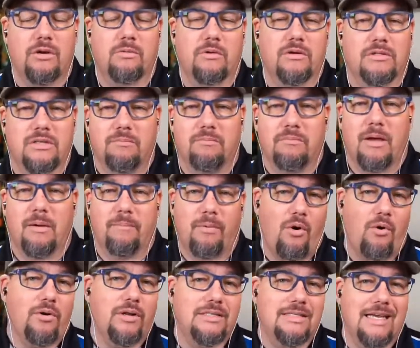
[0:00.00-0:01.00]
There were some
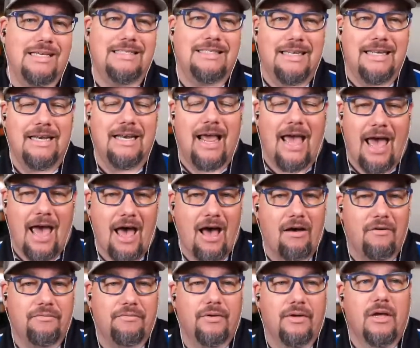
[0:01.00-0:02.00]
components I didn't
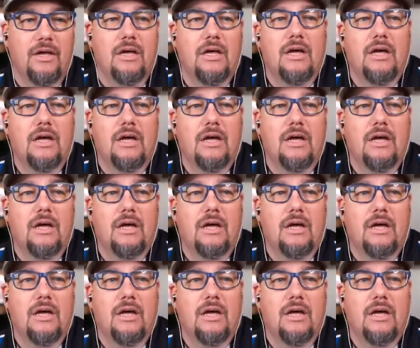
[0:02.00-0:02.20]
have